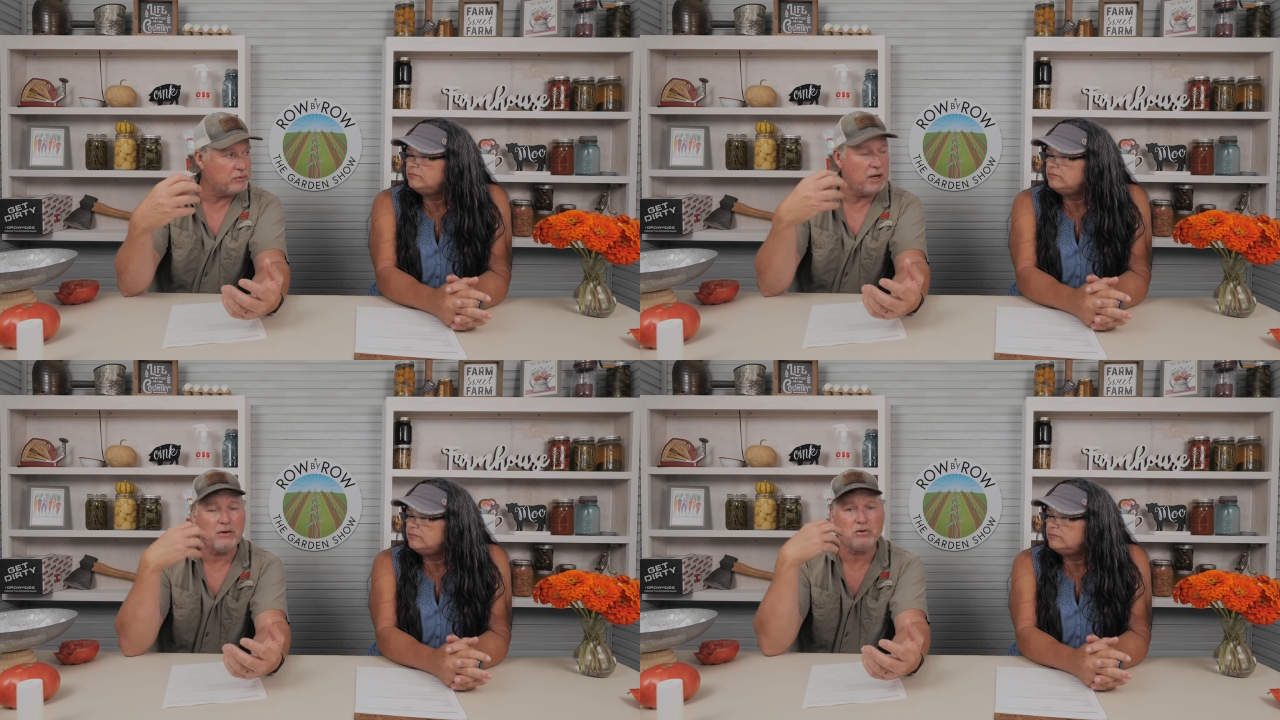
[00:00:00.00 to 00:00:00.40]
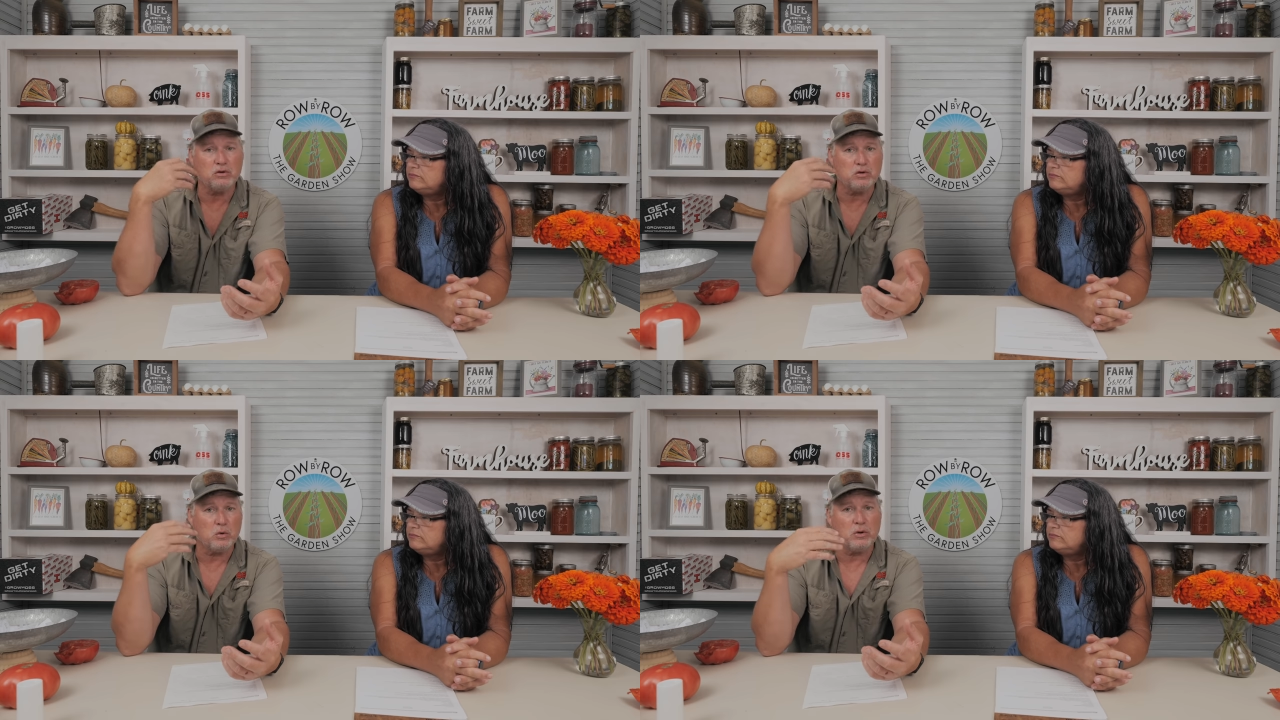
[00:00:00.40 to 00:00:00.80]
Speaker 1: down to
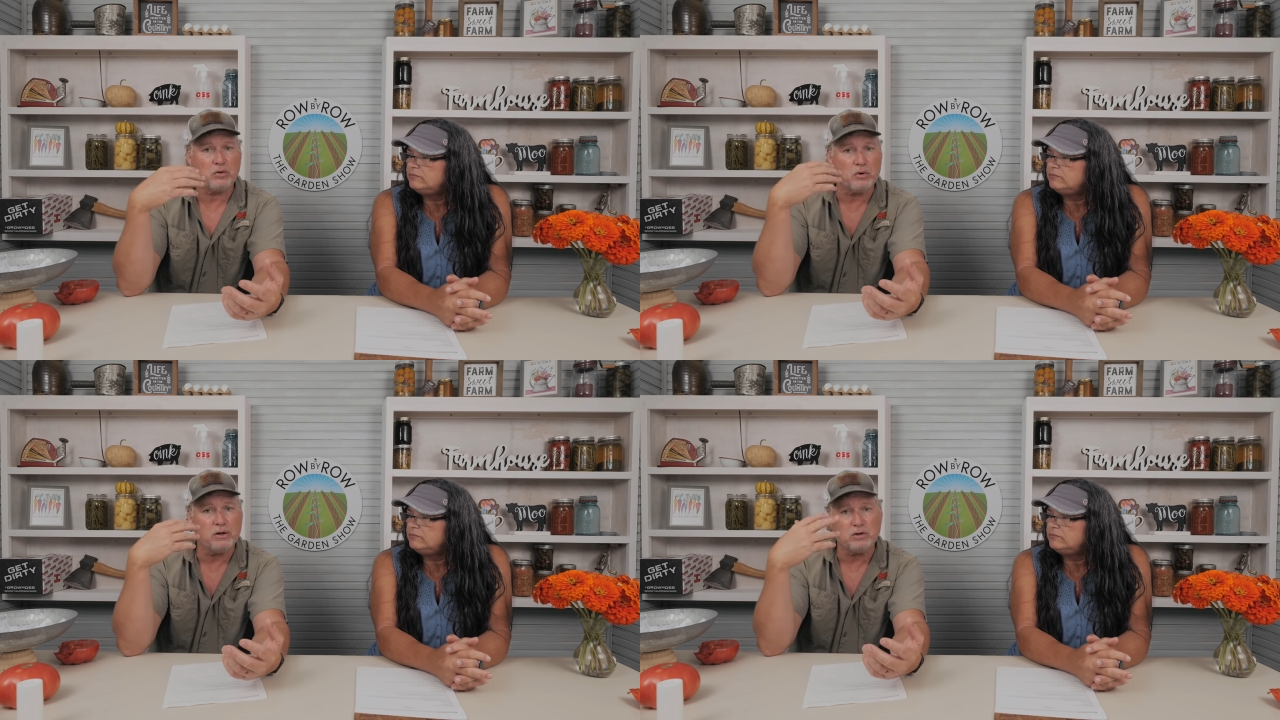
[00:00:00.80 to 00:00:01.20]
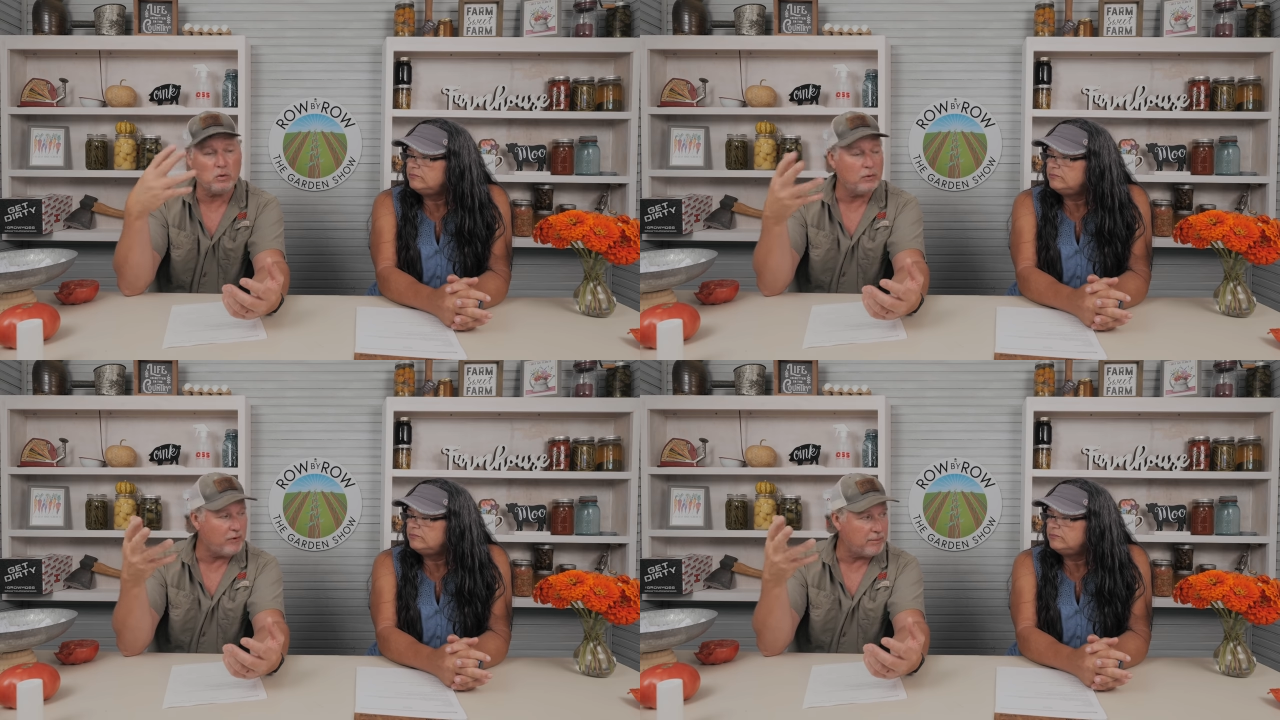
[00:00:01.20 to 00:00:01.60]
a 23 to
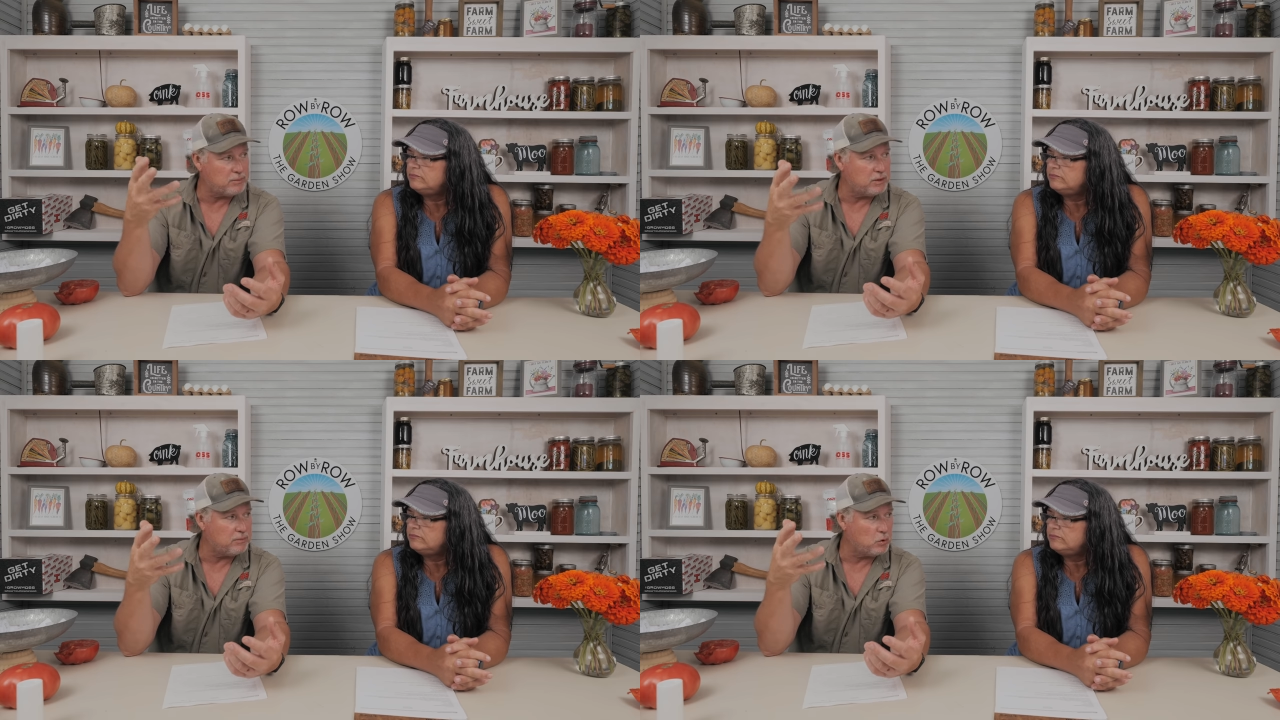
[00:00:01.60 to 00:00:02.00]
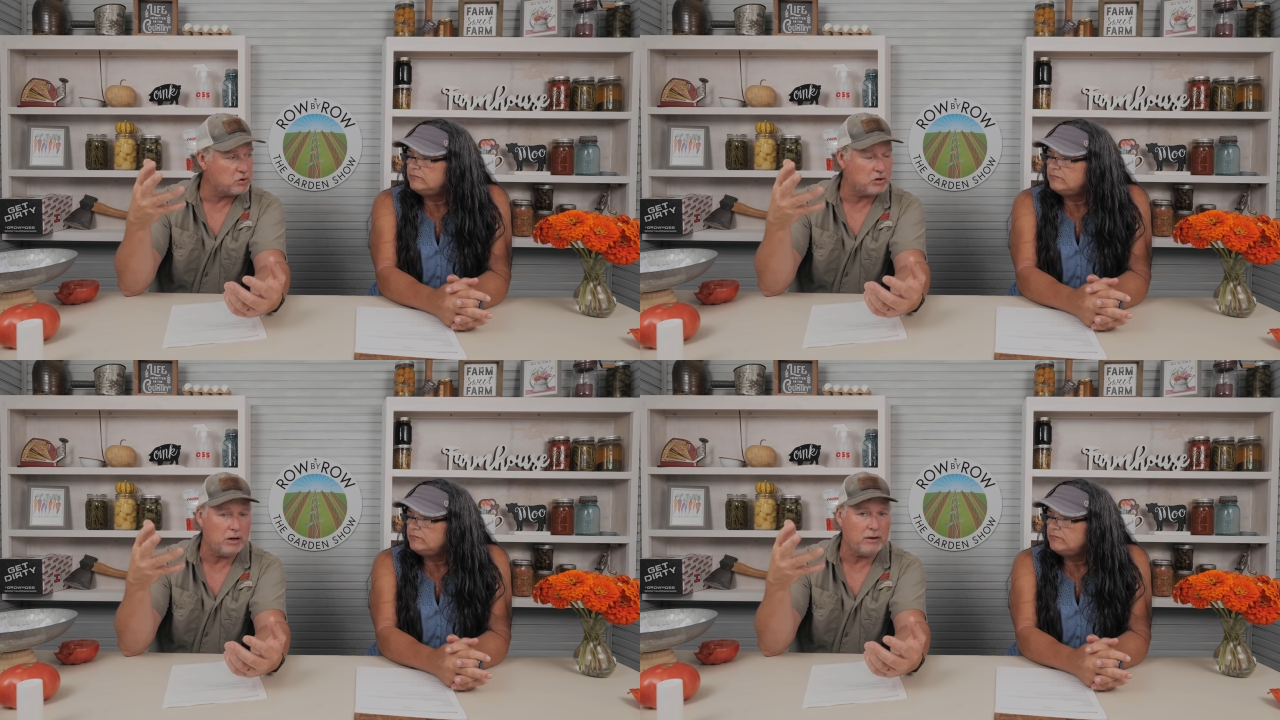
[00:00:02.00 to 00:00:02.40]
25%
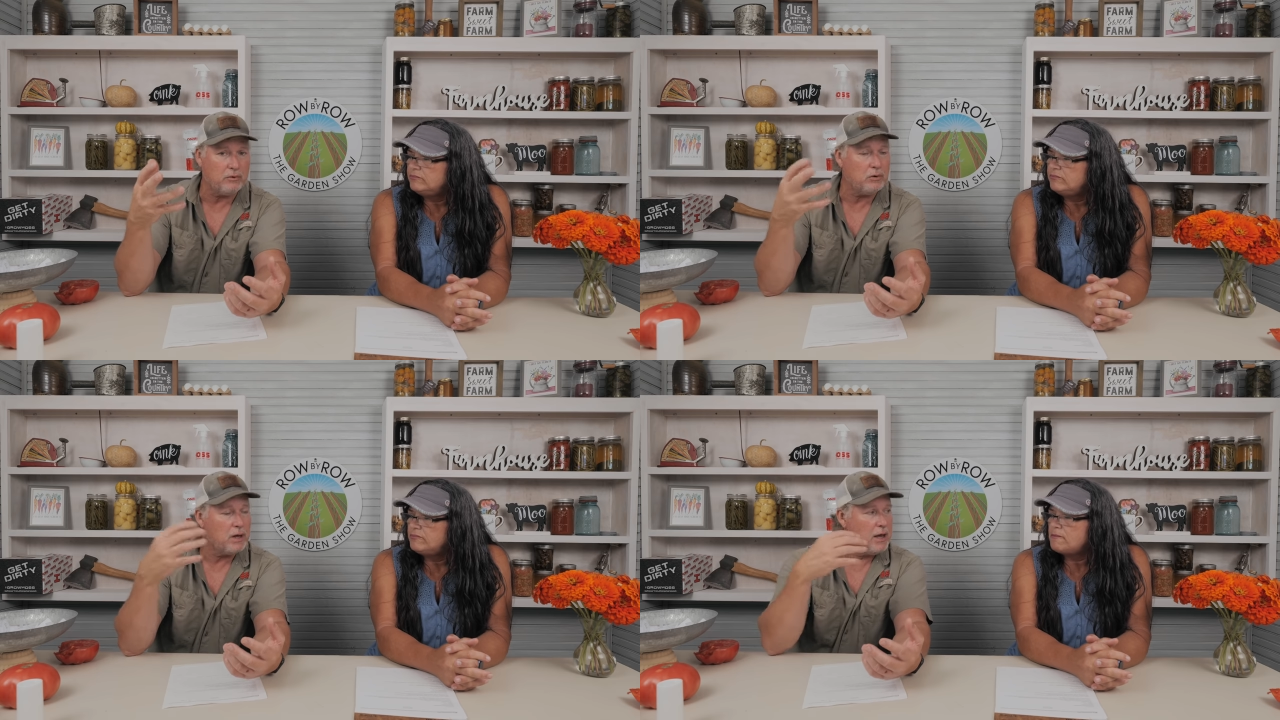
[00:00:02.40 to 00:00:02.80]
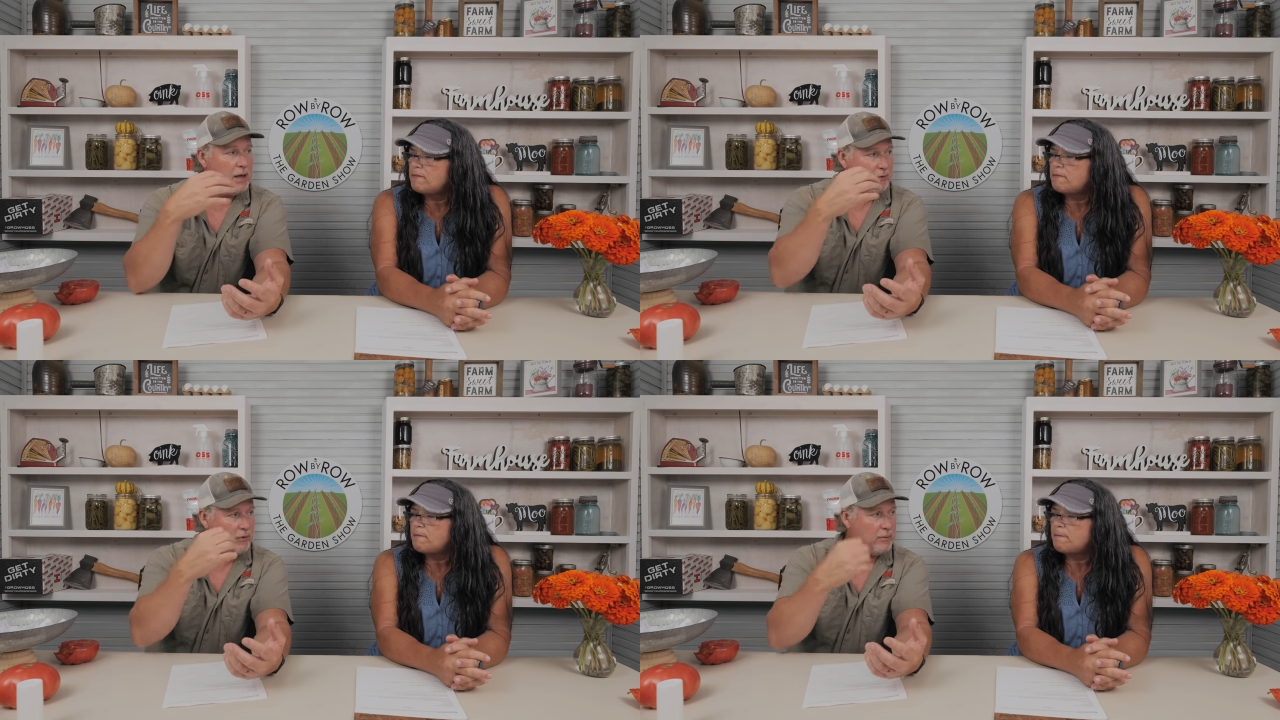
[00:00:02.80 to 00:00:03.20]
moisture level, and